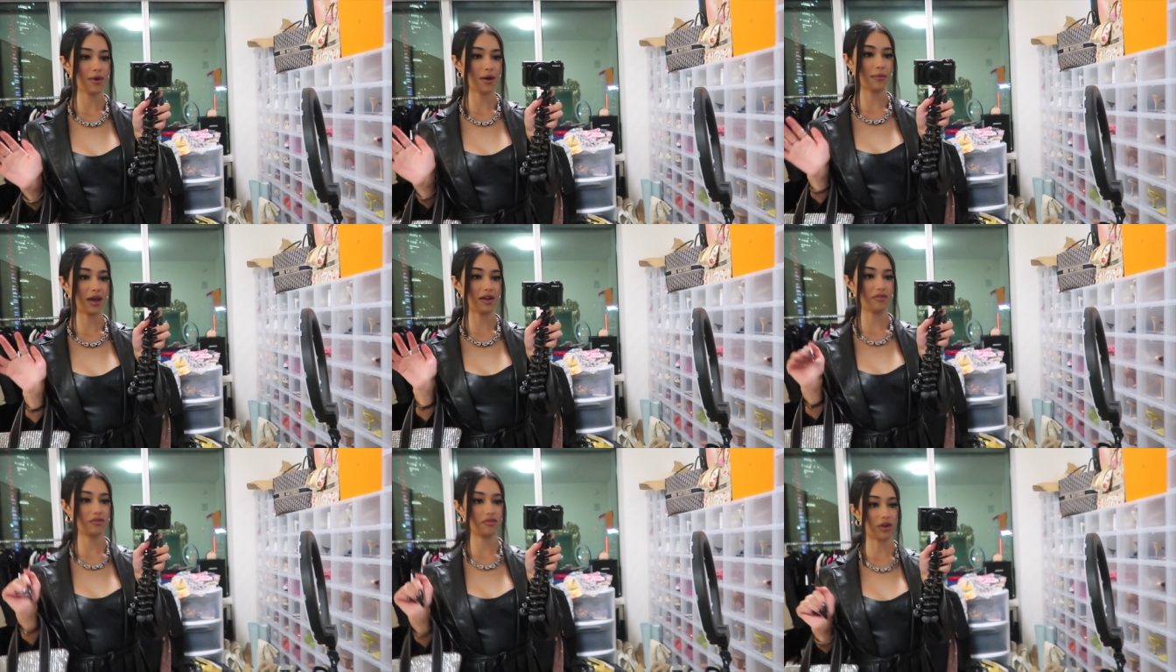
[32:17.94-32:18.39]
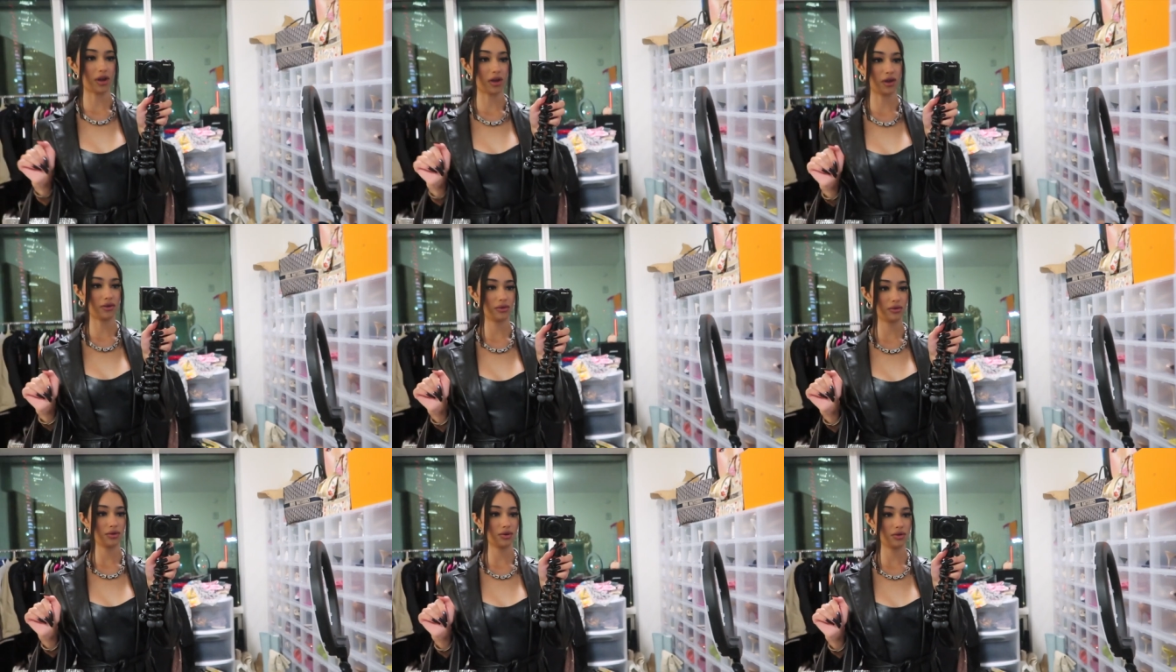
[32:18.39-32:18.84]
on my
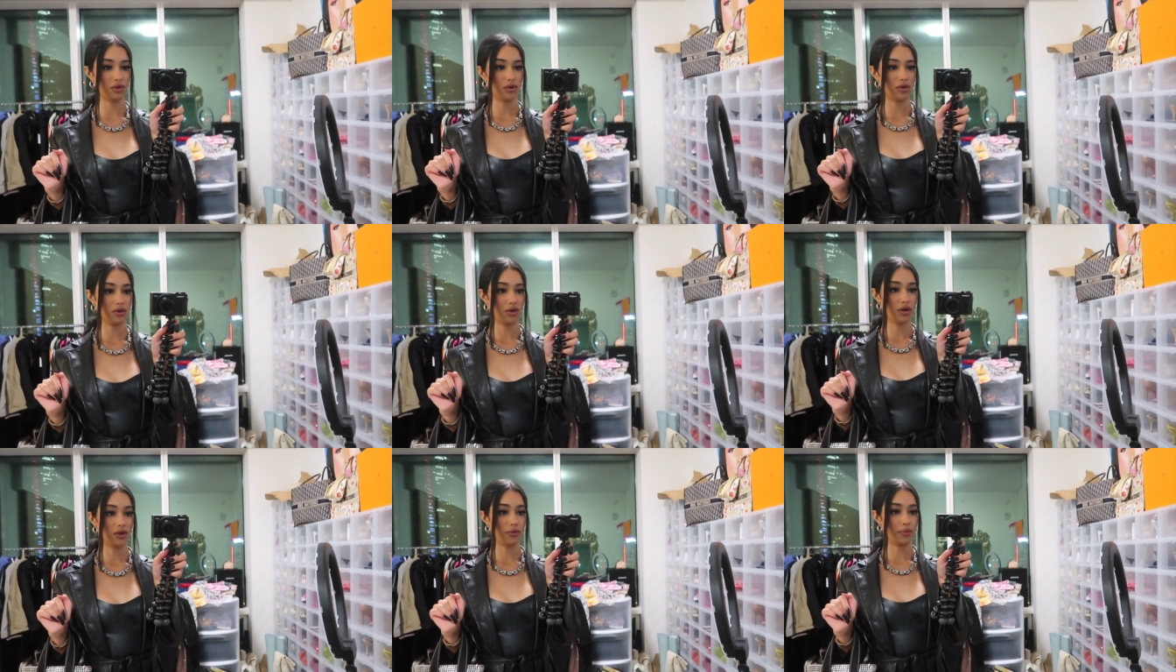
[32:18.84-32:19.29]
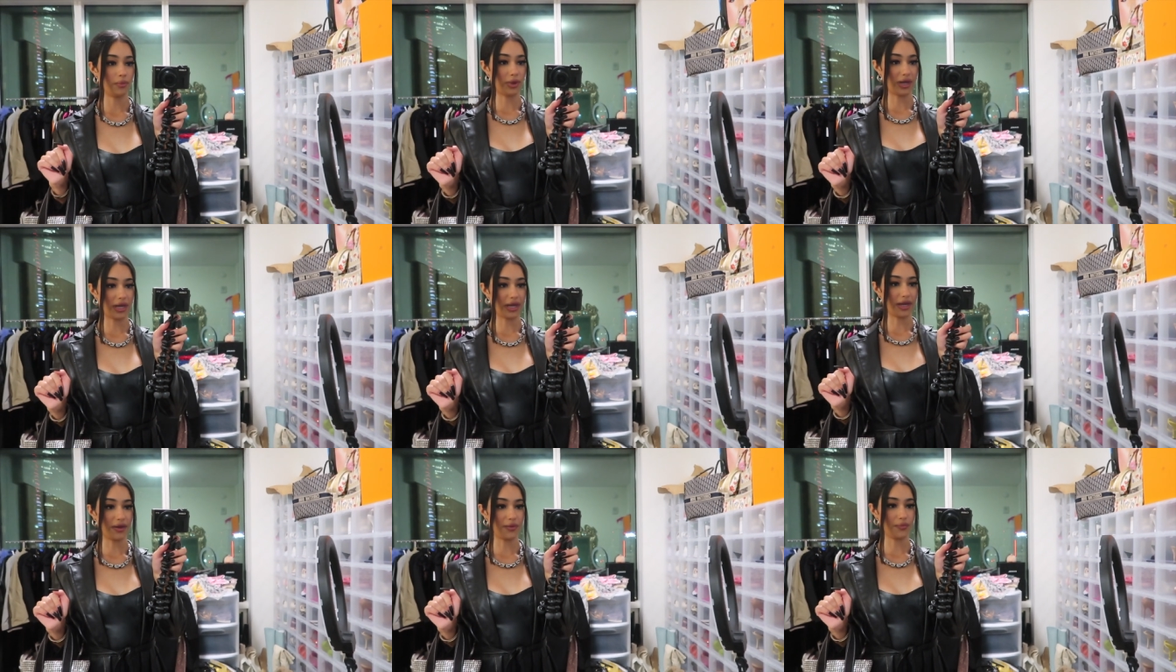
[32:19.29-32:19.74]
phone,
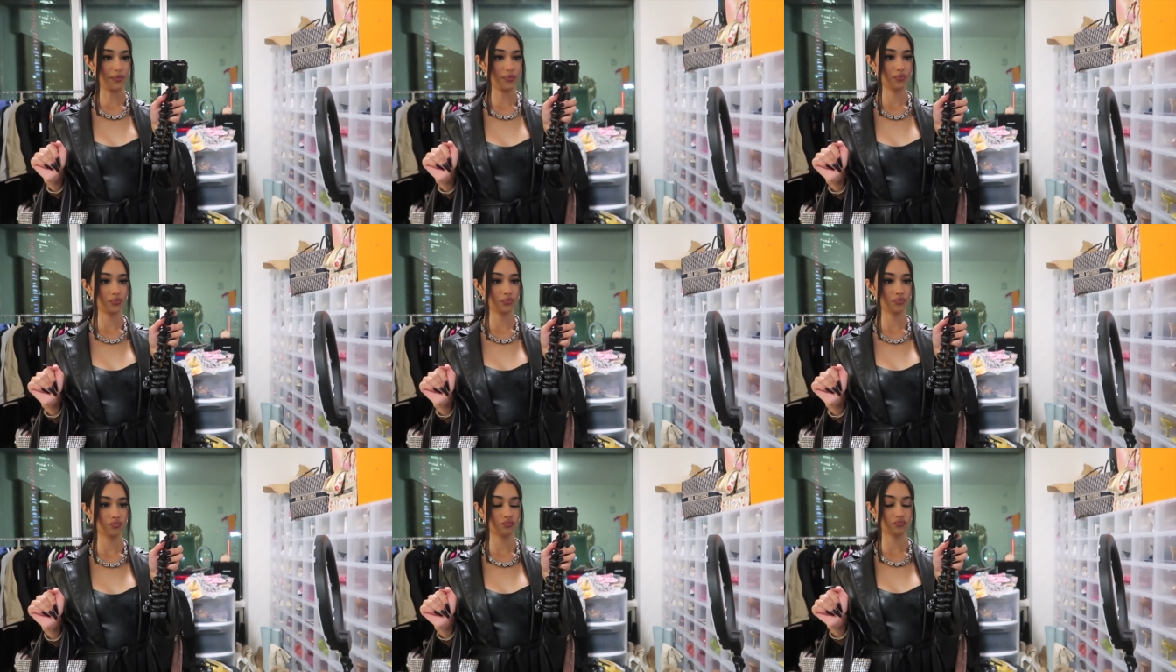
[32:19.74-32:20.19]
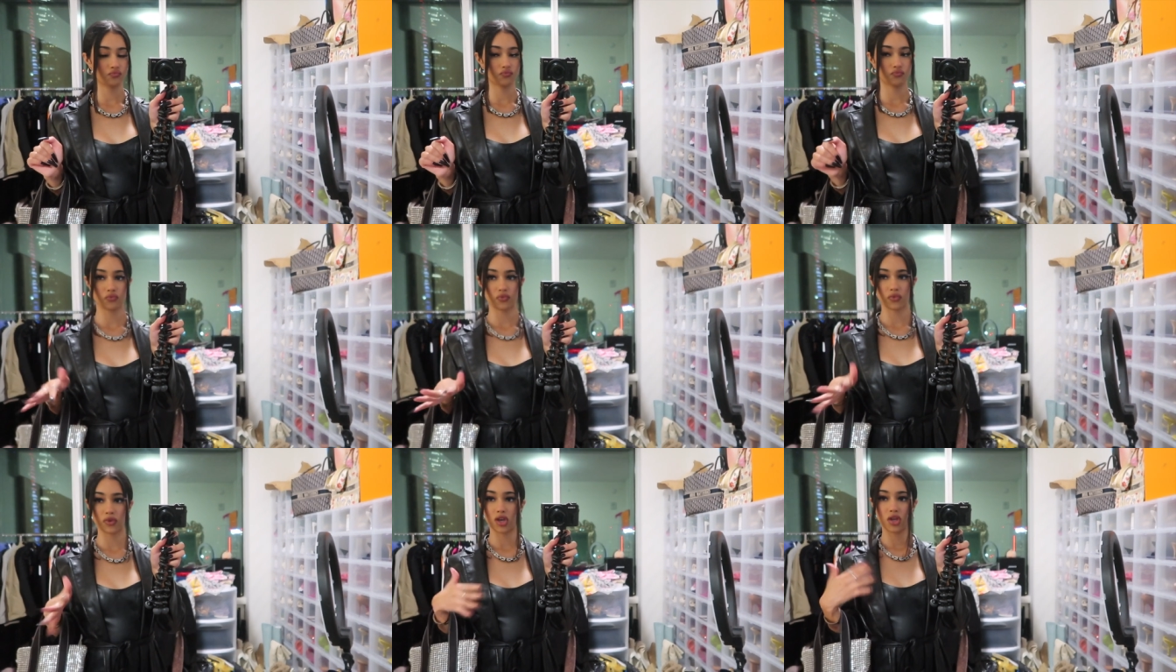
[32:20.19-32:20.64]
but
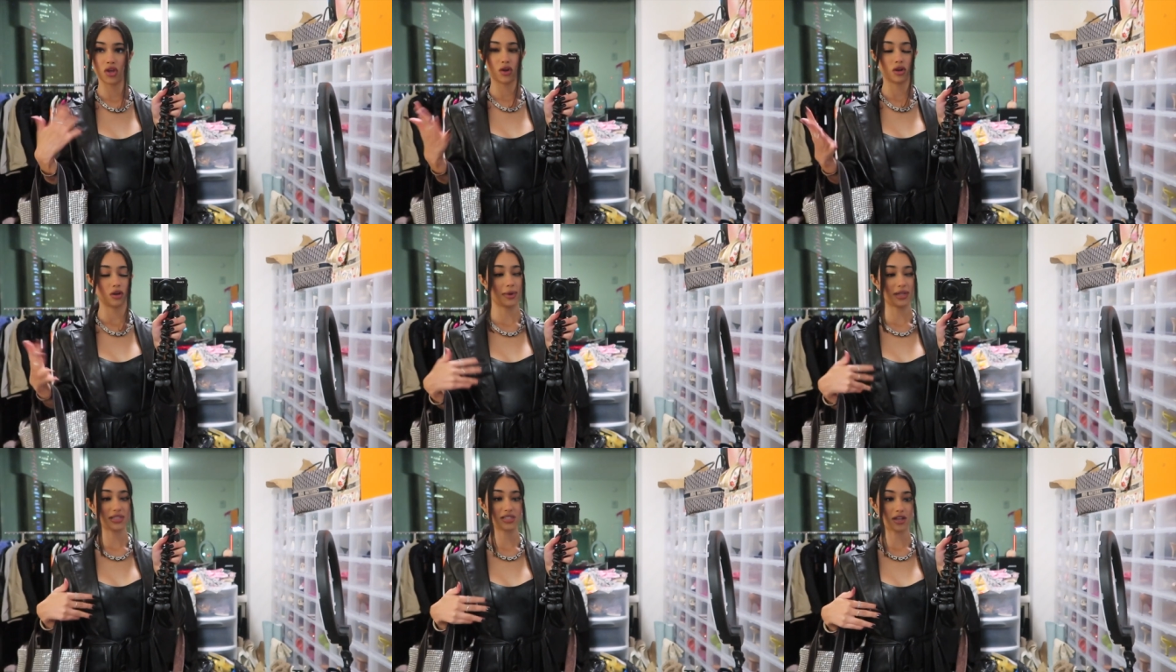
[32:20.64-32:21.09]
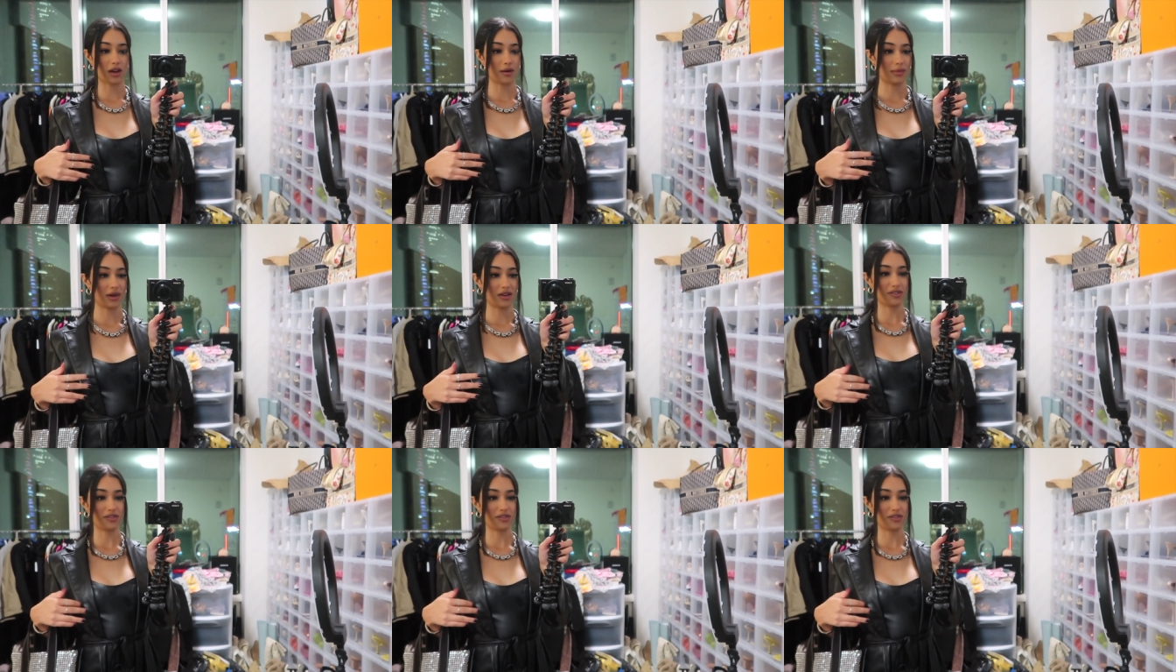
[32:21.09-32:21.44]
we about to go my